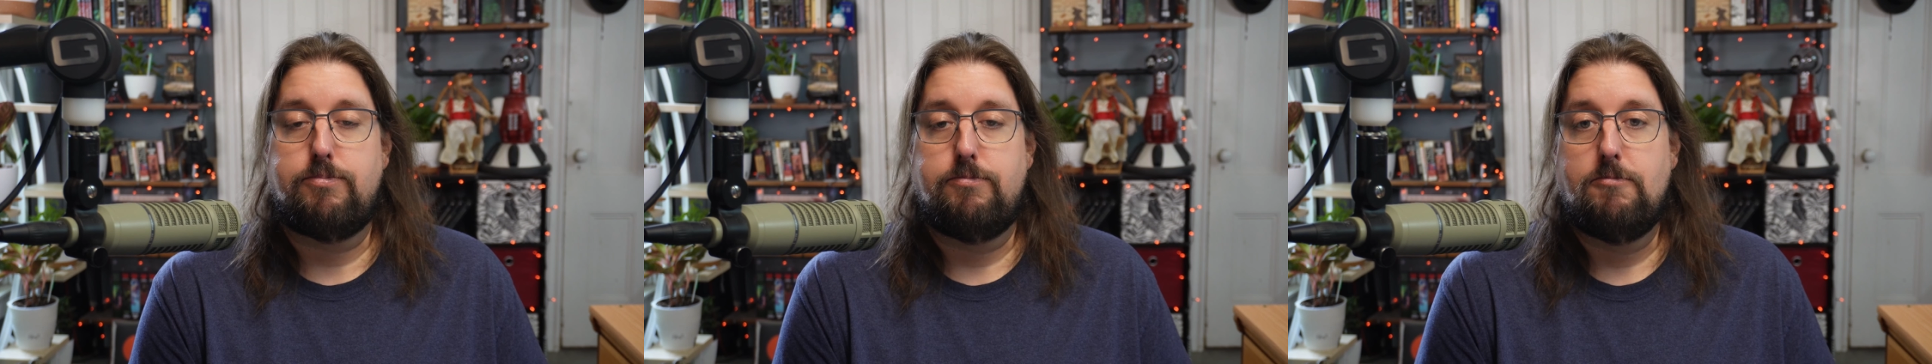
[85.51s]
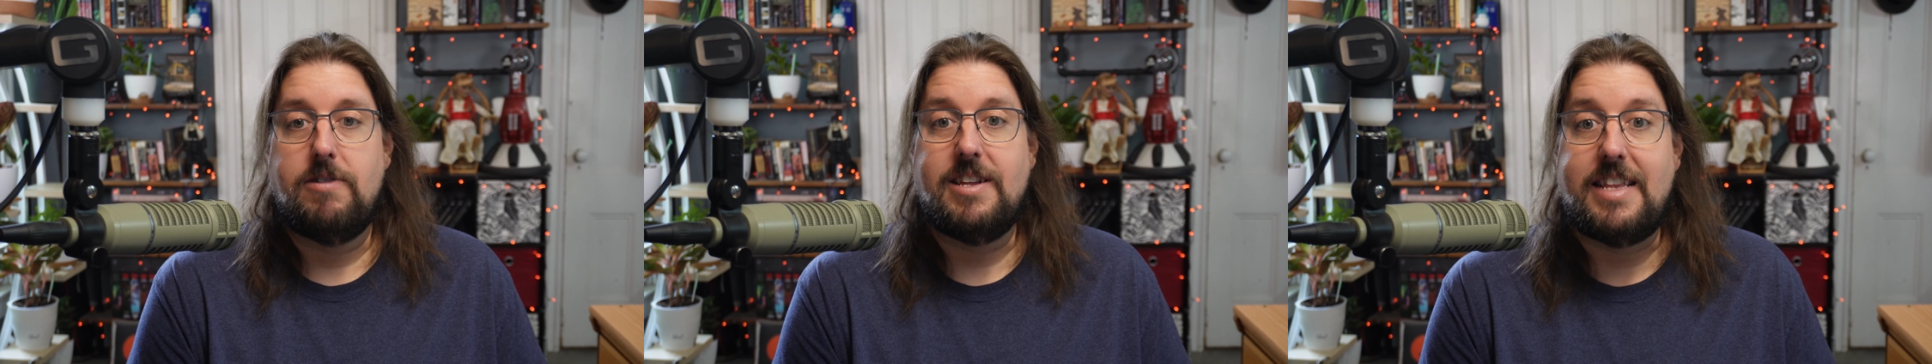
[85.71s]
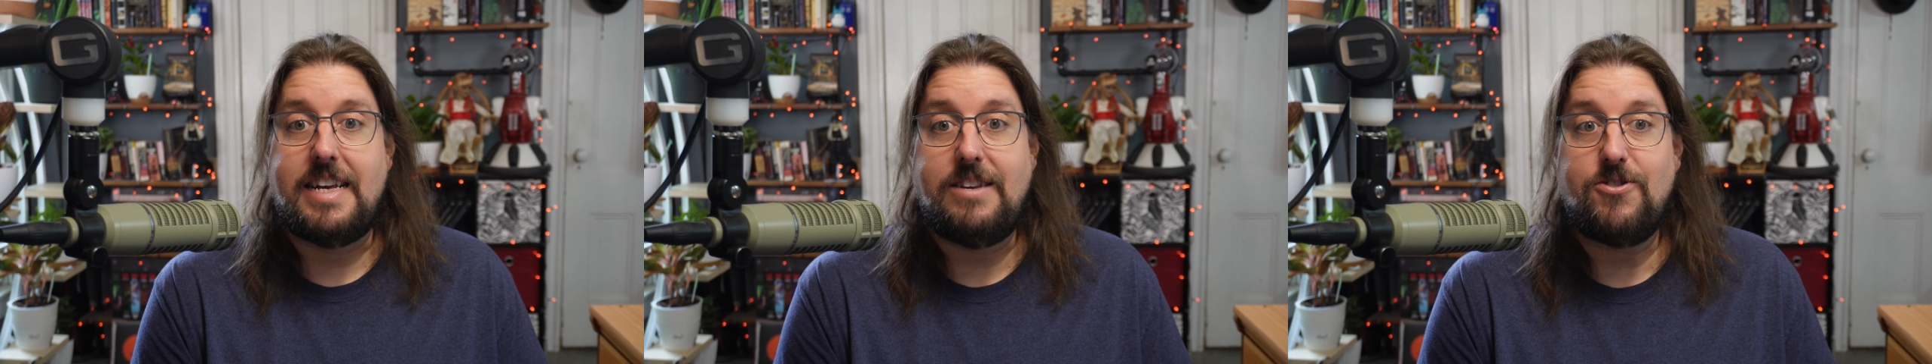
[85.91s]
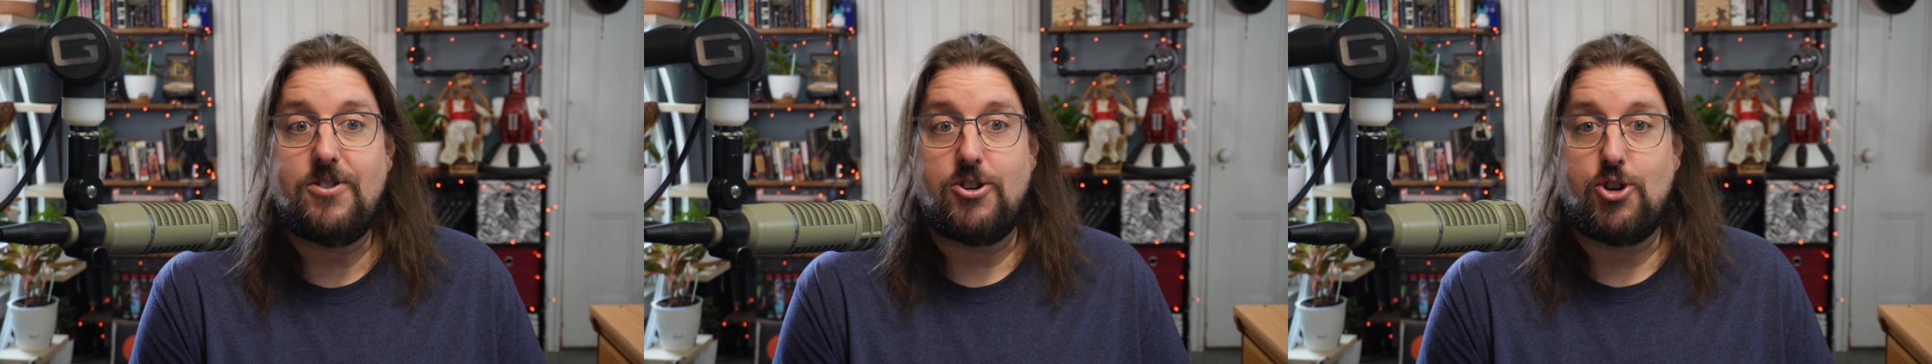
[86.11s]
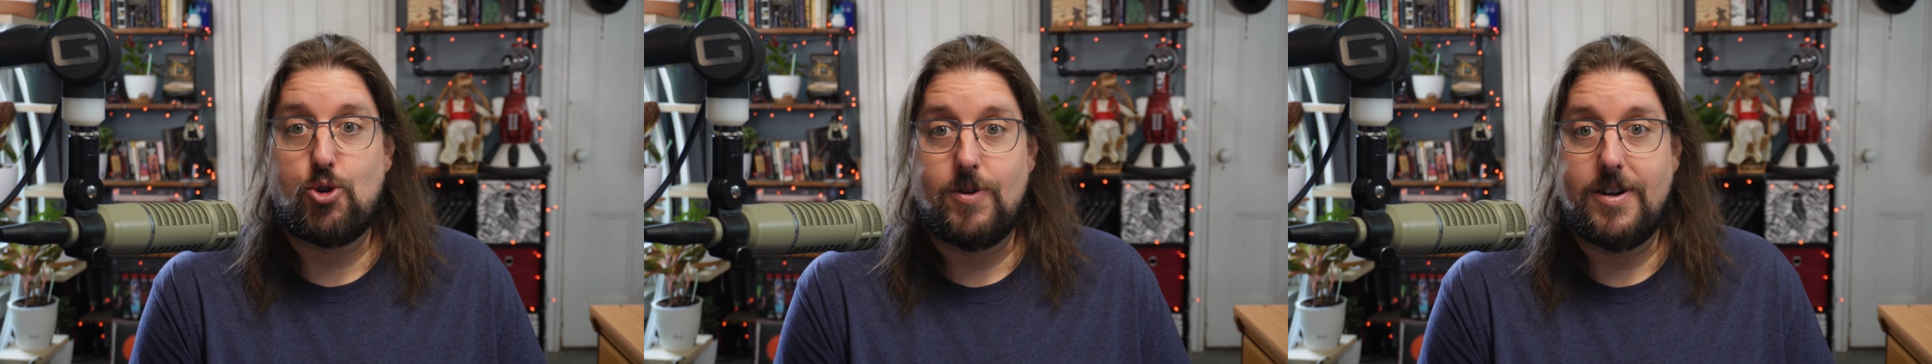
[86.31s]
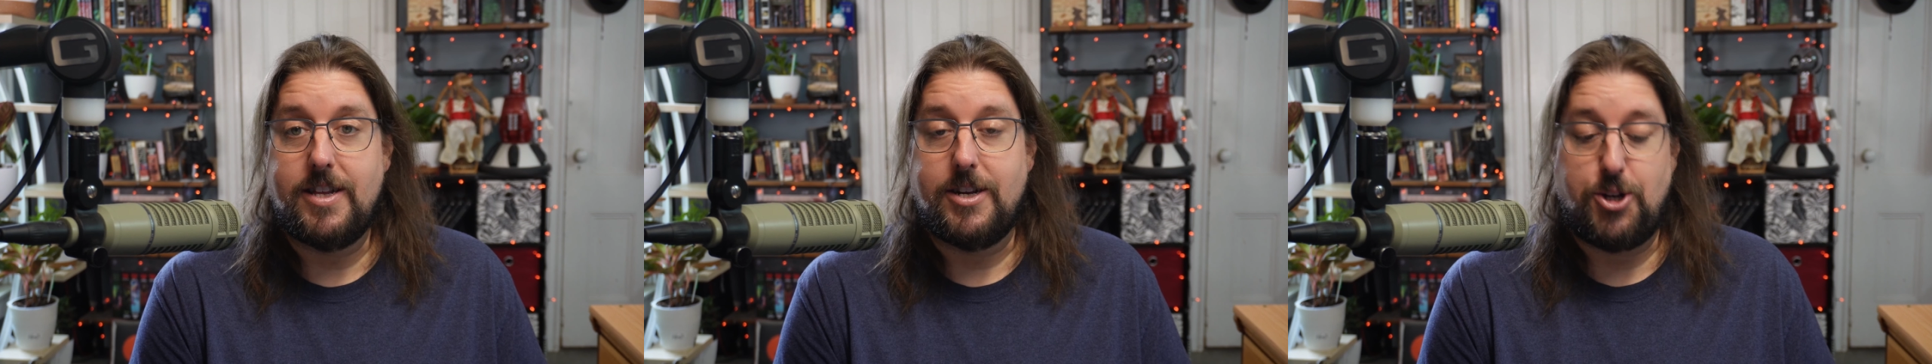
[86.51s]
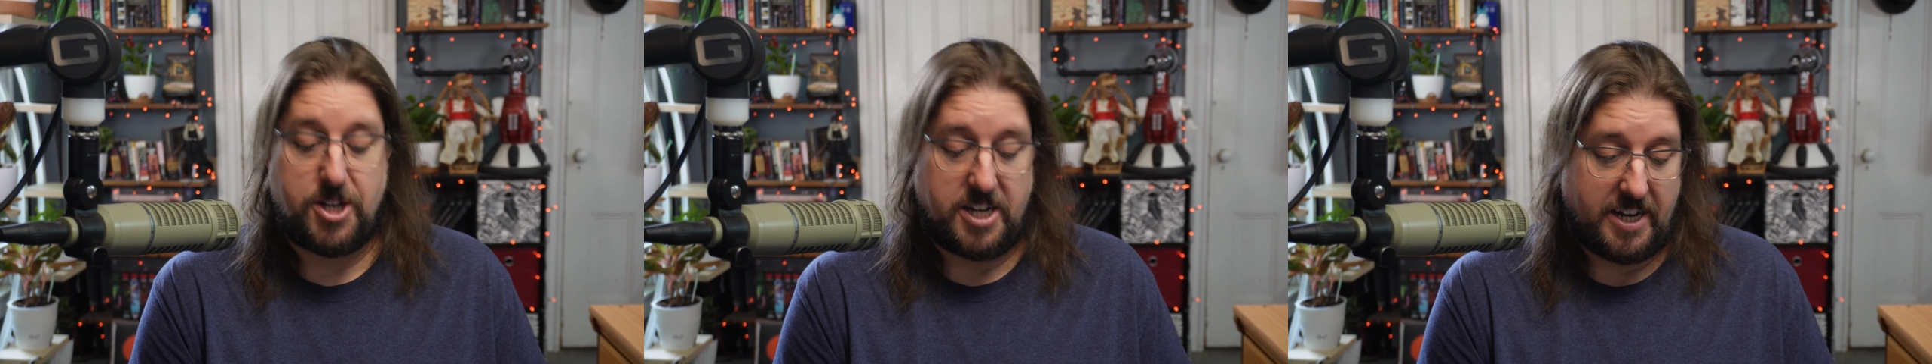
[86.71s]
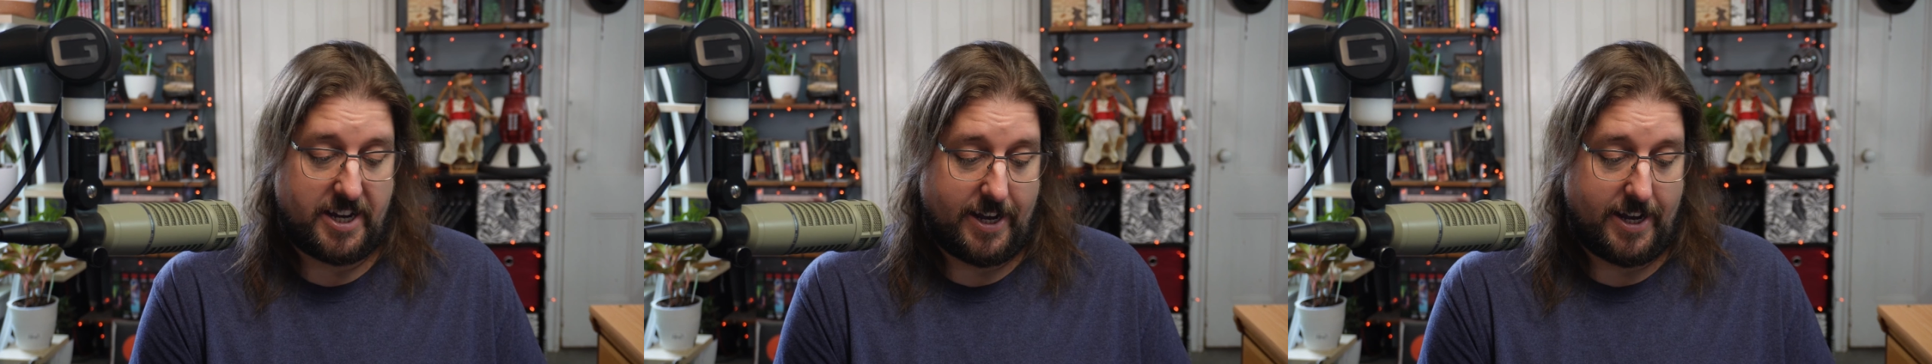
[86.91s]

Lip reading: released trilogy,